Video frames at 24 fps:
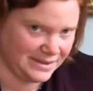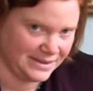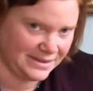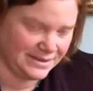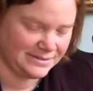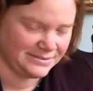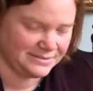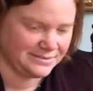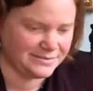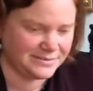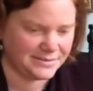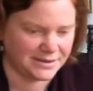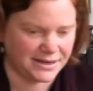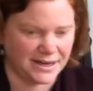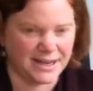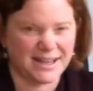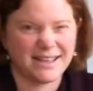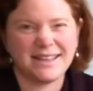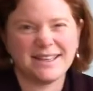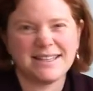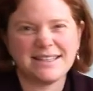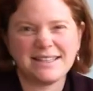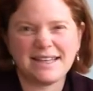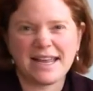Right, and
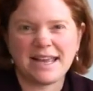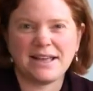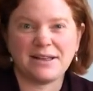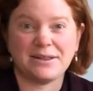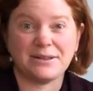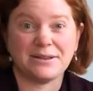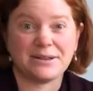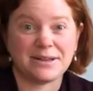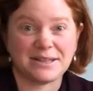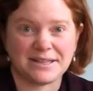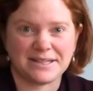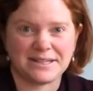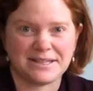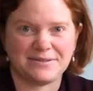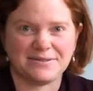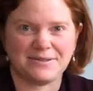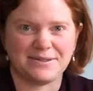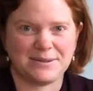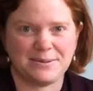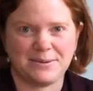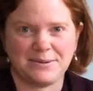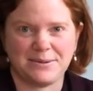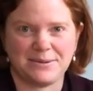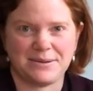let's take a look at the
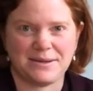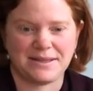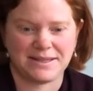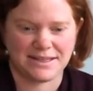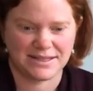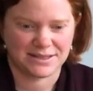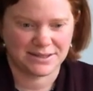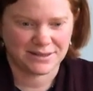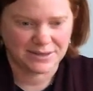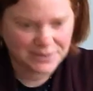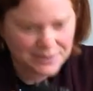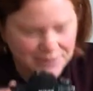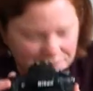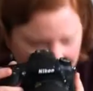difference between these two.